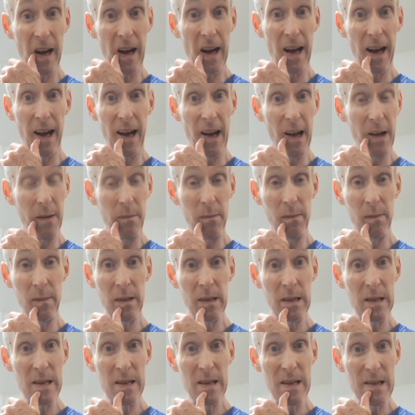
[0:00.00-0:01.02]

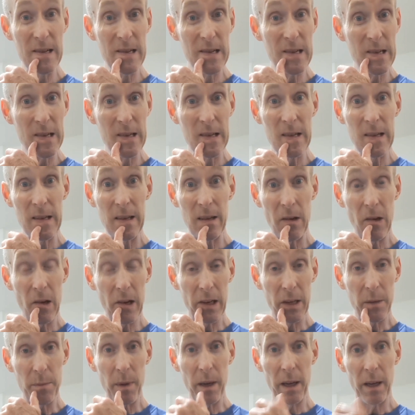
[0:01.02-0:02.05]

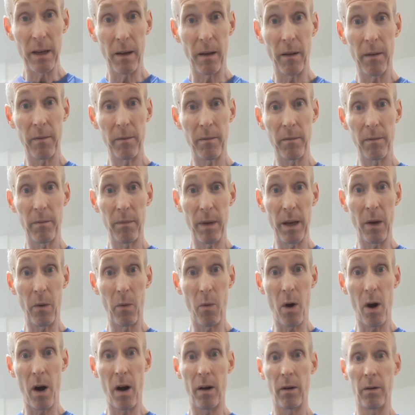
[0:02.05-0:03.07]
God, it's been a
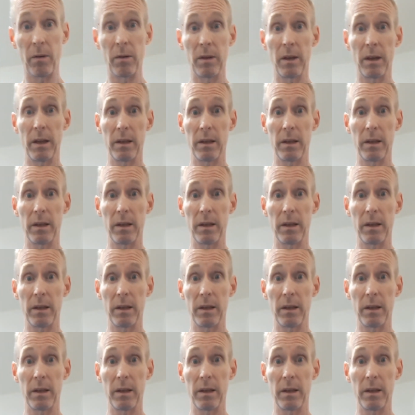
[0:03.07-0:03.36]
while.